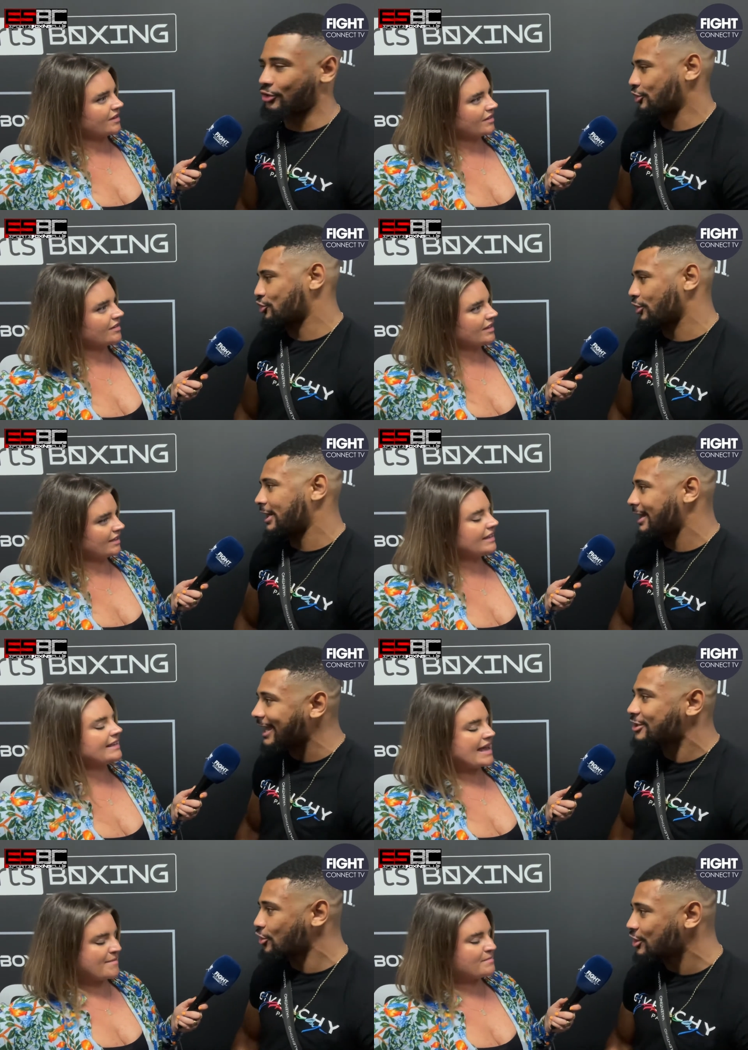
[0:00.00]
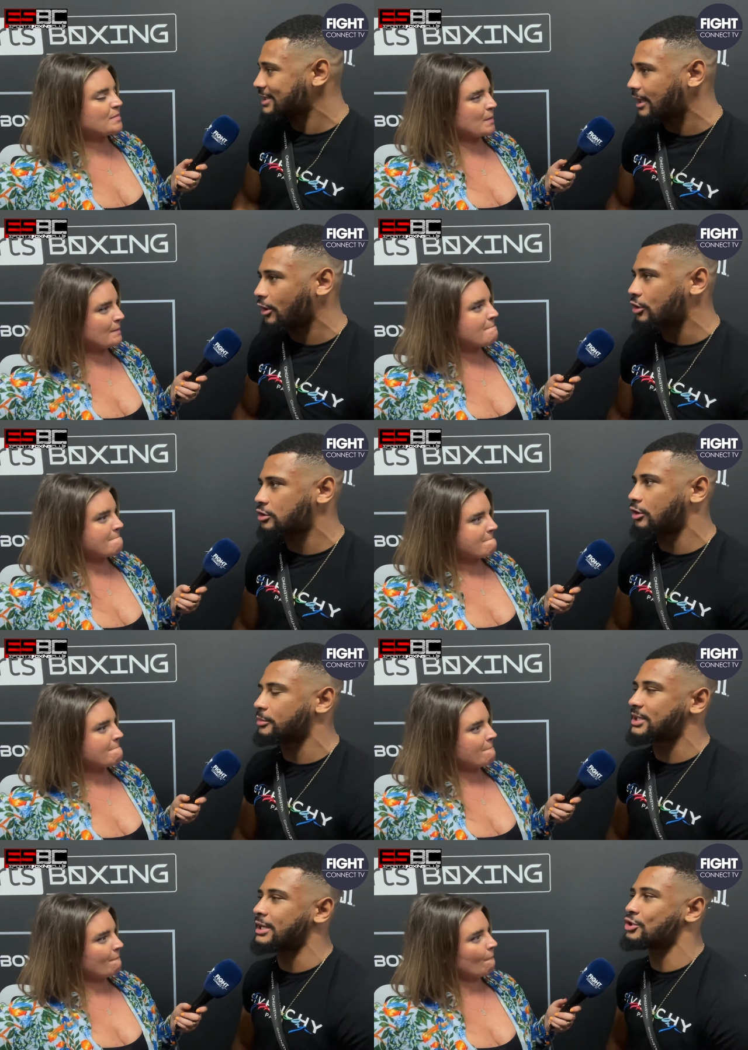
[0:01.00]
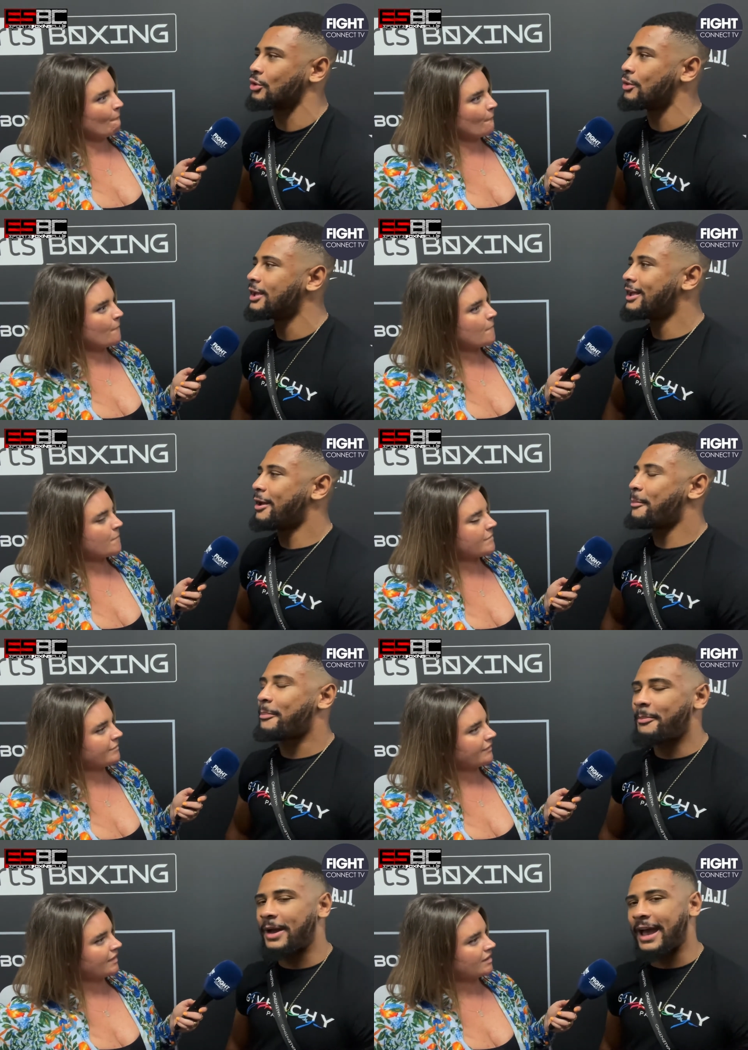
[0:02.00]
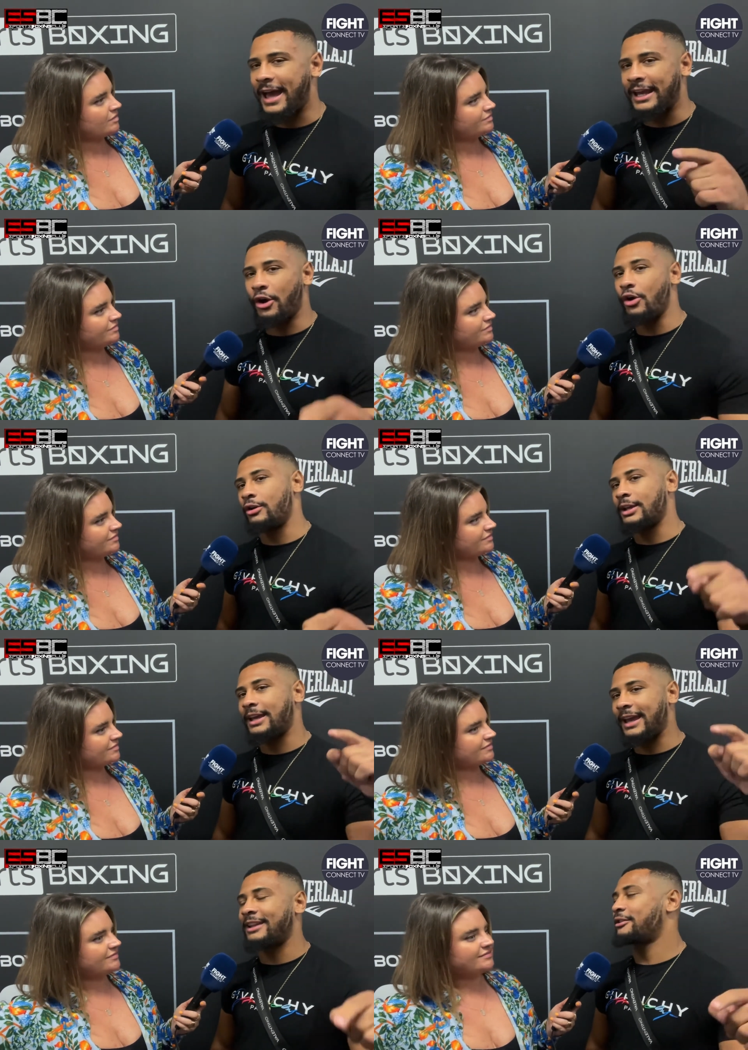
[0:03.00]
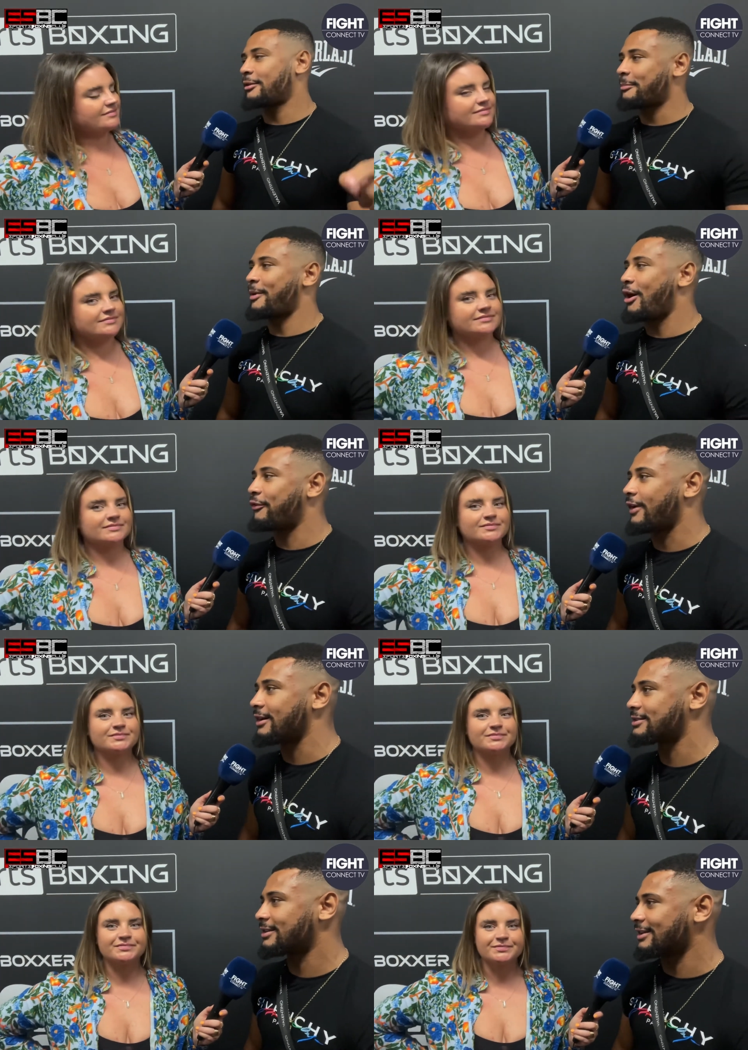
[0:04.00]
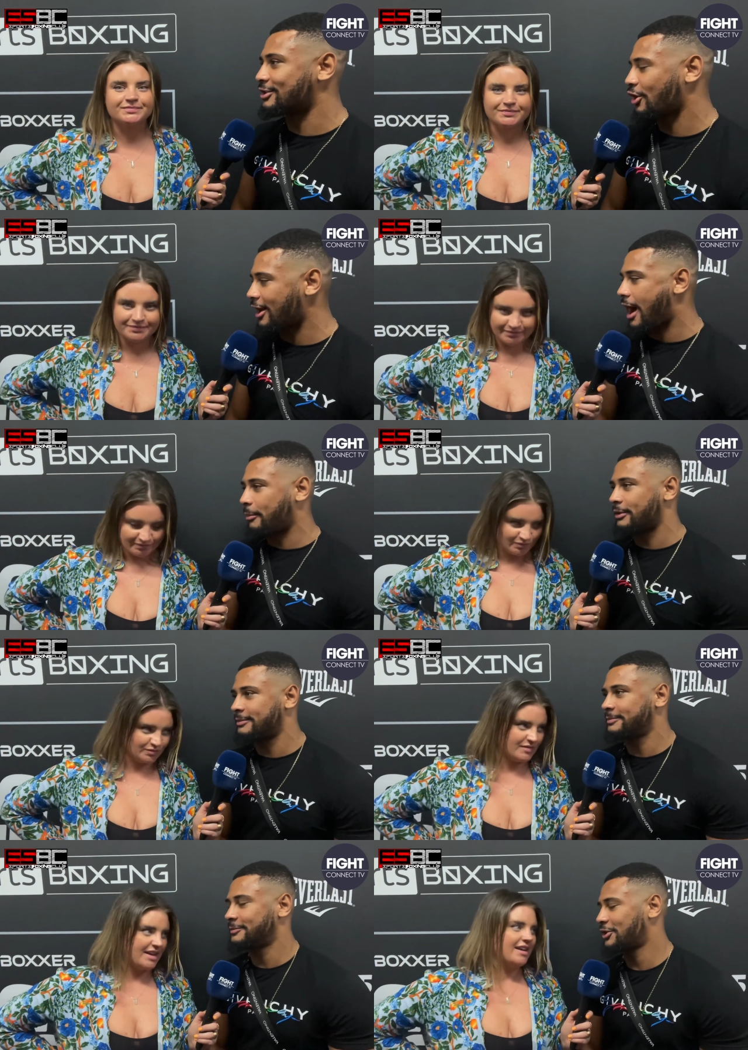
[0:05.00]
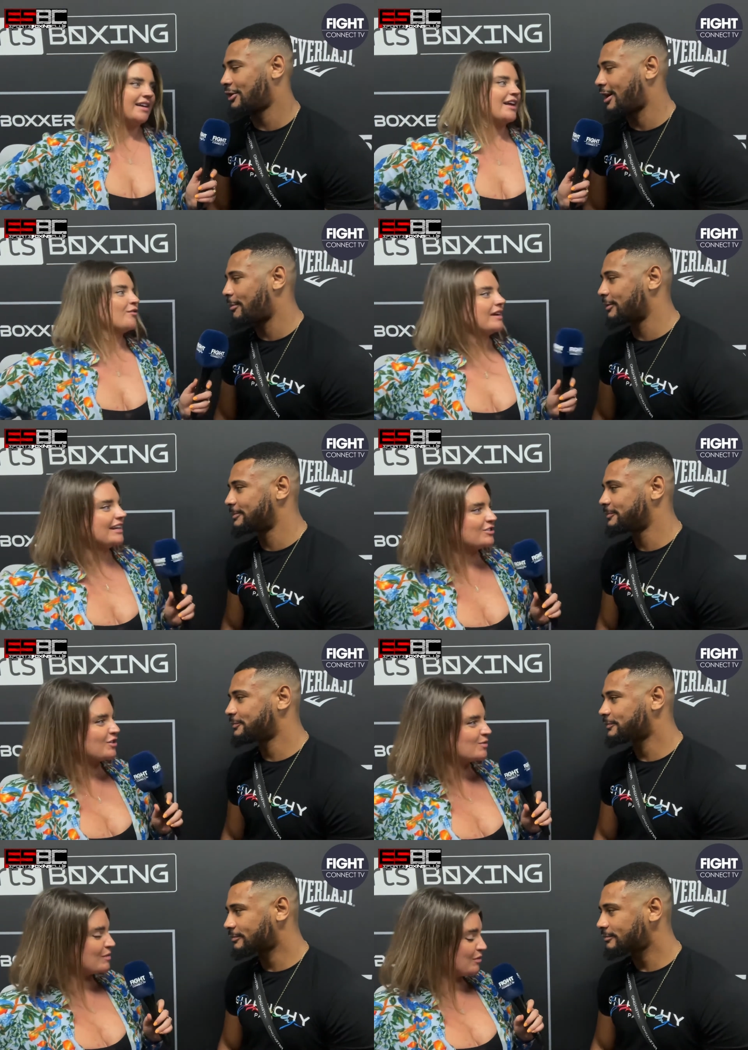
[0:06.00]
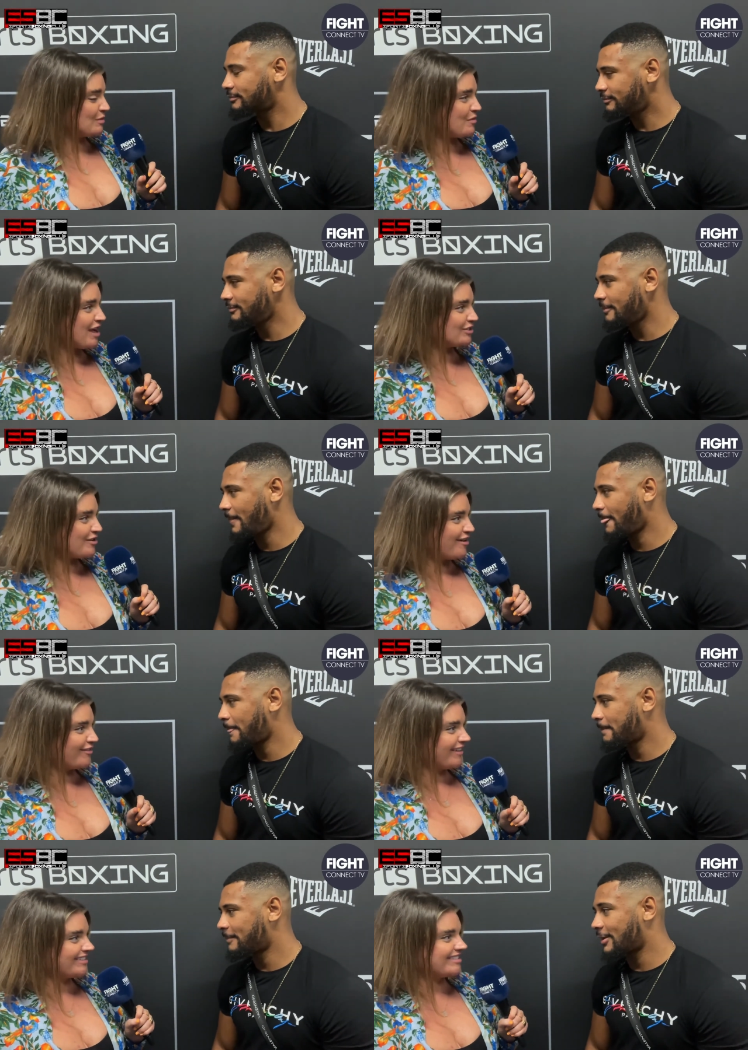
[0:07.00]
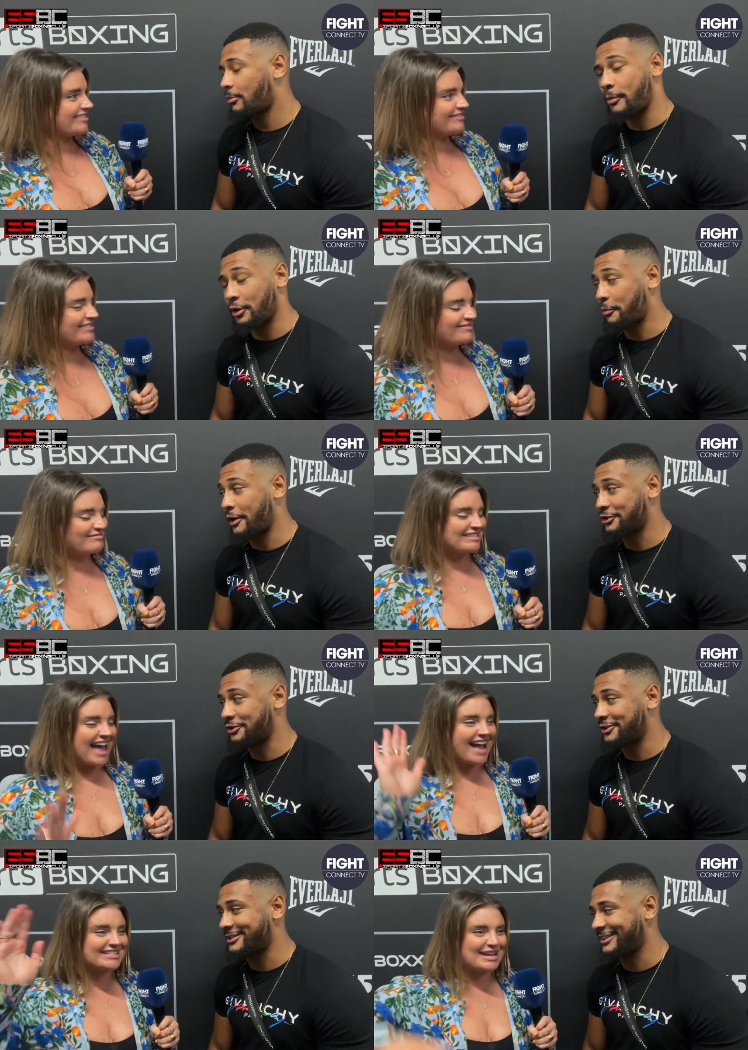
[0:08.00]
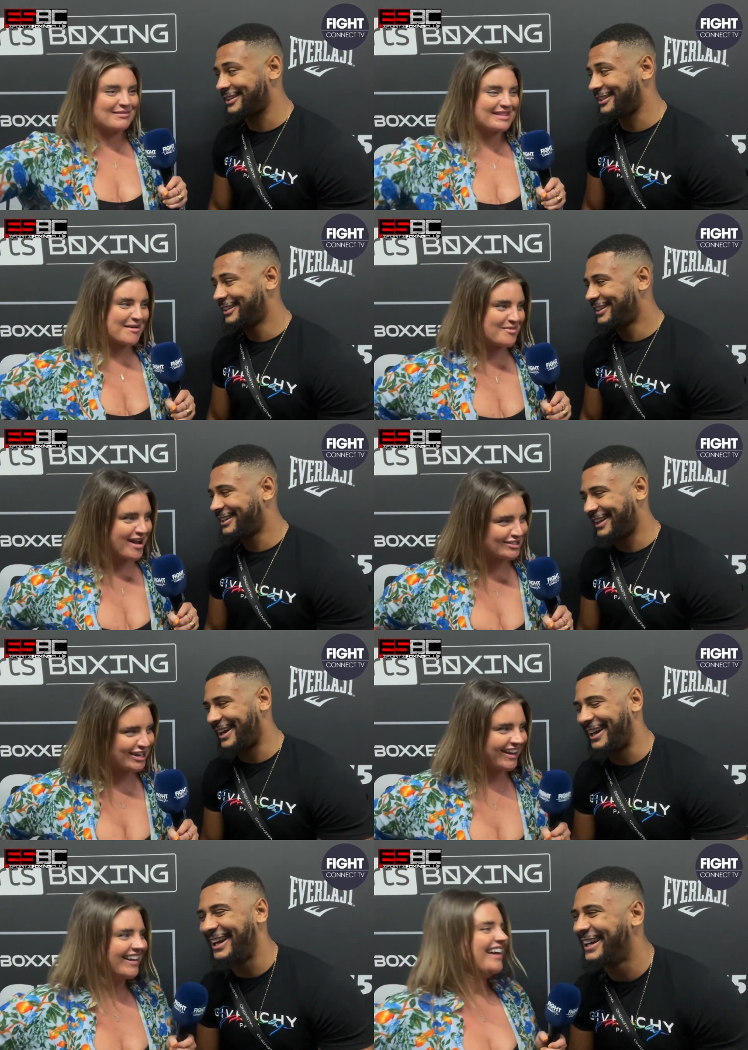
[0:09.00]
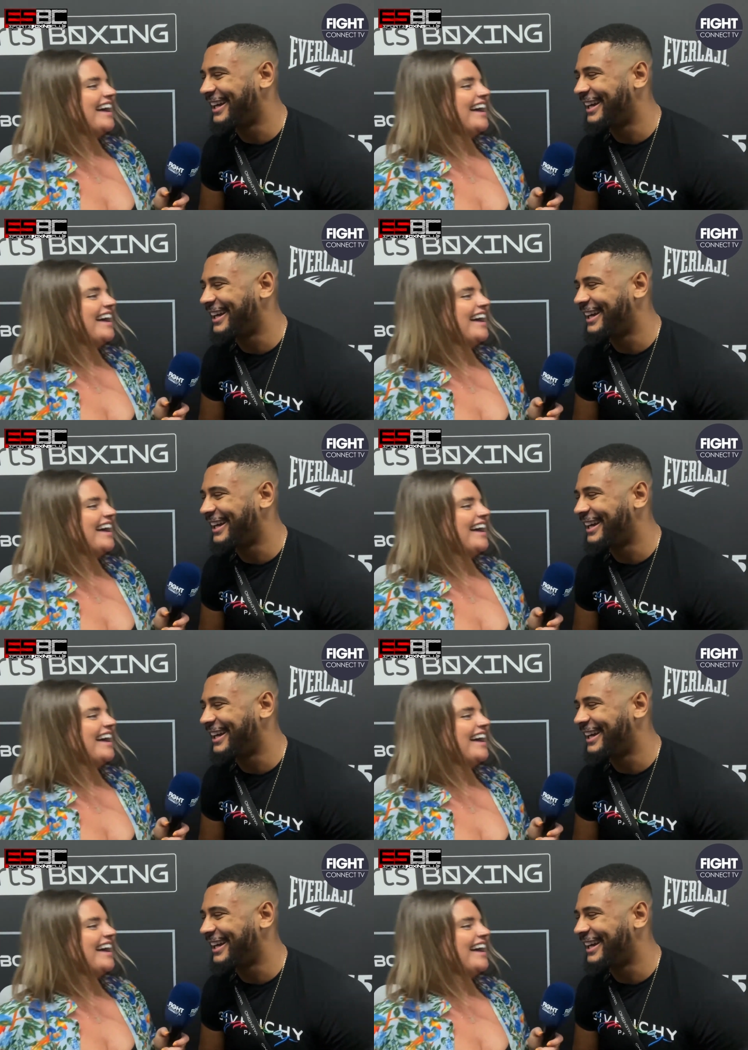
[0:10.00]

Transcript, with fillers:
Speaker 1: the street. It's going to sell out. Do you know what I'm saying? So Eddie Hearn, get Belfast. It's got to happen. it
Speaker 2: happen. really does. We'll put the pressure on, right? put the pressure. Tag team and that pressure. Yeah.